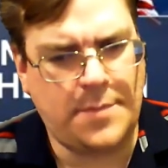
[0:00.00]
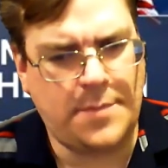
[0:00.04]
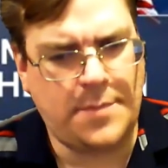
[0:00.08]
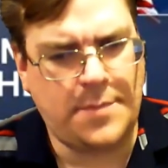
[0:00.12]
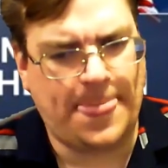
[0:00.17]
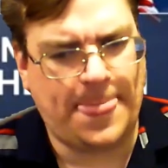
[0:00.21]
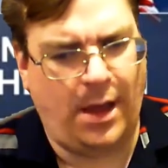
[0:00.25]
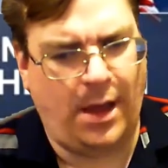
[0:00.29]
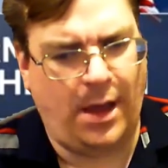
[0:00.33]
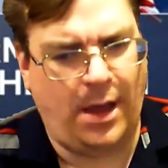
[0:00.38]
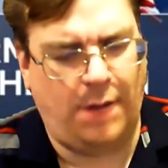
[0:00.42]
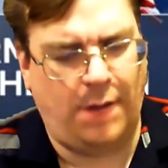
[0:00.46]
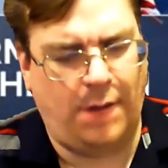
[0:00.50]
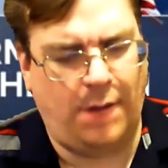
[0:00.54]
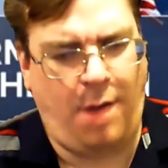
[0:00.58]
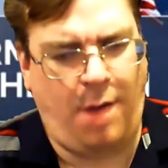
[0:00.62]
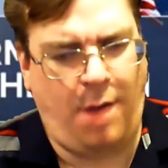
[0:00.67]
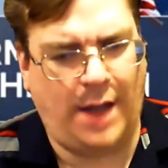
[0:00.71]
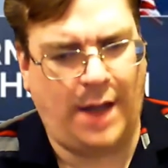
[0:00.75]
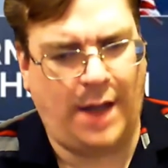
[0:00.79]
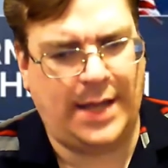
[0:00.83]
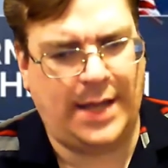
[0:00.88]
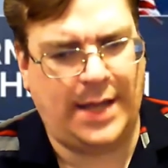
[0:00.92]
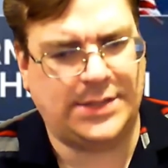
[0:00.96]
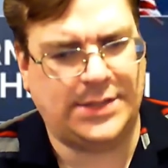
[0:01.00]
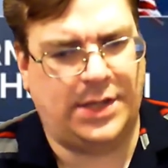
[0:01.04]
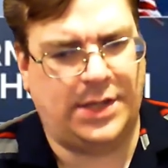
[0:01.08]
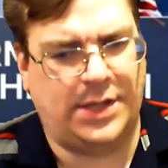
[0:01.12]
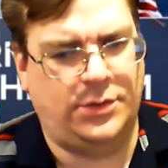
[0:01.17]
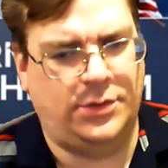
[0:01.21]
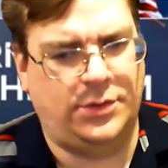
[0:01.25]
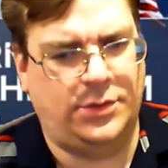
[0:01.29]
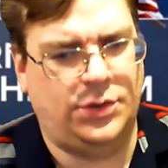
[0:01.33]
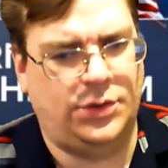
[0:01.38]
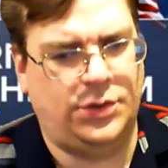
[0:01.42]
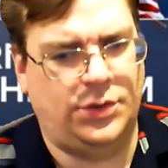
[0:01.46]
on a podcast I
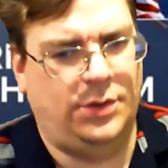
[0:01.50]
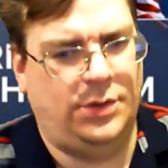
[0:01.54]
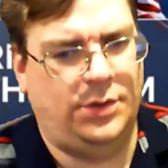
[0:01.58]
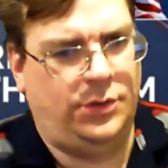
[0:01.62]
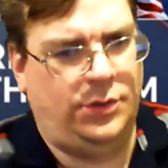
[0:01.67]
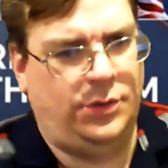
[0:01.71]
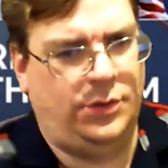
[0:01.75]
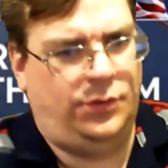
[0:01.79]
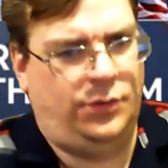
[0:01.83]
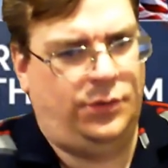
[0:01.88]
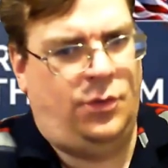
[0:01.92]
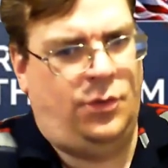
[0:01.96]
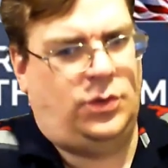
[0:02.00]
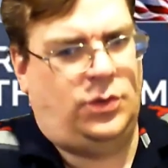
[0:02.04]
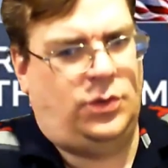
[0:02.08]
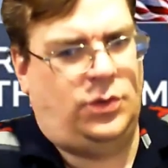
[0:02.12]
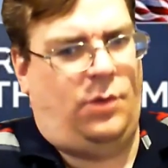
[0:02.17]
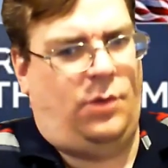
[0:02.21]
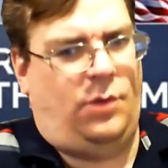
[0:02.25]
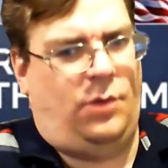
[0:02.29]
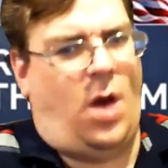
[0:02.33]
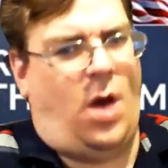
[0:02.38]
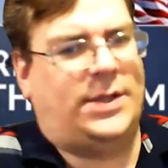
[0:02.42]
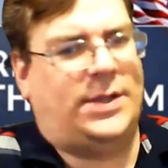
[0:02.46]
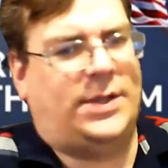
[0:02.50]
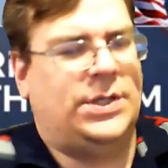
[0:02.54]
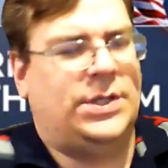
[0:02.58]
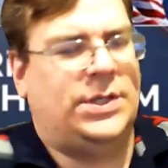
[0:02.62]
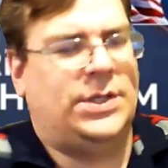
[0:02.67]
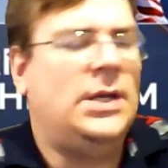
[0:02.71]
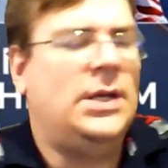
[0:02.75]
usually watch,